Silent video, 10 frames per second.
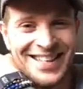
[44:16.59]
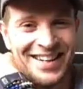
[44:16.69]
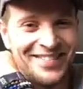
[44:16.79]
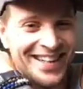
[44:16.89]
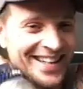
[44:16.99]

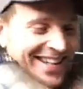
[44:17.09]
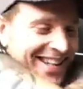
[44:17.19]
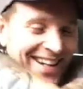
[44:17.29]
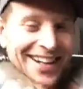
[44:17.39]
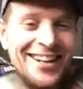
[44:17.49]
Tammy,
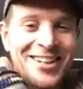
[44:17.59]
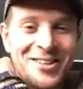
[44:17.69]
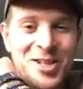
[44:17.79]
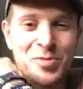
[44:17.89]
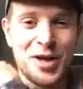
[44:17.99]
I
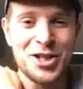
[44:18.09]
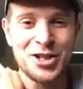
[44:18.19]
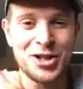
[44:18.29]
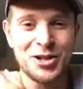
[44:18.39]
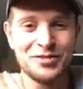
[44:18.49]
like your
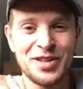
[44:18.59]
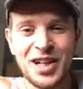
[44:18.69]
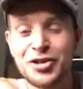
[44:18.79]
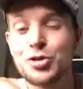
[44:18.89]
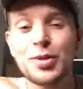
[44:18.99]
expression, love.
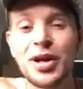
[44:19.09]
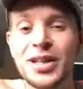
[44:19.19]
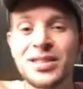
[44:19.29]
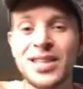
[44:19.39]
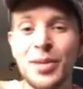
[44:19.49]
To be
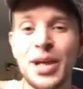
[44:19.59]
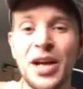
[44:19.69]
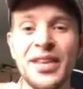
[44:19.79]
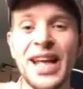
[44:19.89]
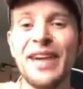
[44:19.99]
honest,
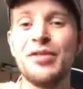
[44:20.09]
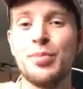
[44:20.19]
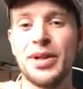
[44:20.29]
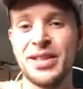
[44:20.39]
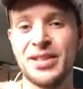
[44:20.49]
Tammy, I think
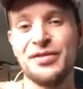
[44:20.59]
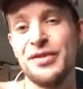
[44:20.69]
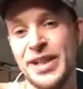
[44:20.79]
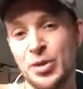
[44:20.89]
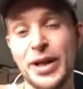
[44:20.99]
everybody's a
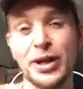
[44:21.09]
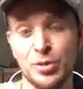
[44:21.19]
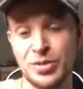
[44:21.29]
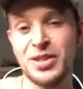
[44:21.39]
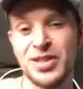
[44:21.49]
freak when it
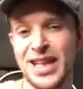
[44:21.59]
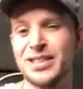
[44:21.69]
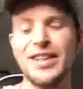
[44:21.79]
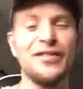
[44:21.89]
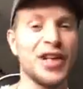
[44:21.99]
comes to
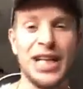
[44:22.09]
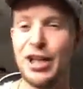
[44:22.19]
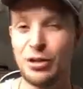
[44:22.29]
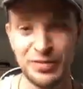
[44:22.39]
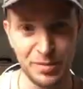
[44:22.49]
sex. They
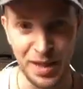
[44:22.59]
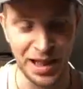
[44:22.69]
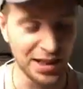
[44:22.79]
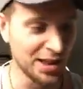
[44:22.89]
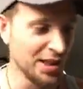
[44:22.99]
fucking love it,
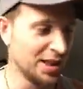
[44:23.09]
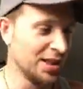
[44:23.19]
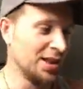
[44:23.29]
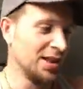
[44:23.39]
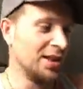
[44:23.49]
man.
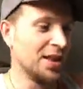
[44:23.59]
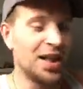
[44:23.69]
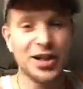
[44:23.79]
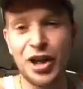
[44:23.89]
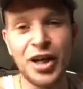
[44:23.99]

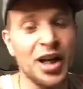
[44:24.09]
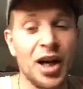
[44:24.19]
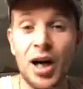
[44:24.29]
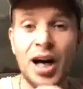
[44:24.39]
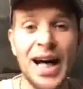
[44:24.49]

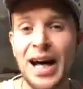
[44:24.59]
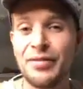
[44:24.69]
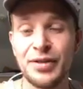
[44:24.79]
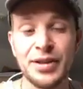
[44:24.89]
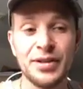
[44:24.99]
I
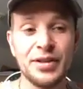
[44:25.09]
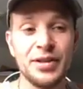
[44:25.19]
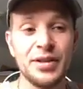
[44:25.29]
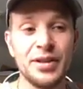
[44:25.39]
haven't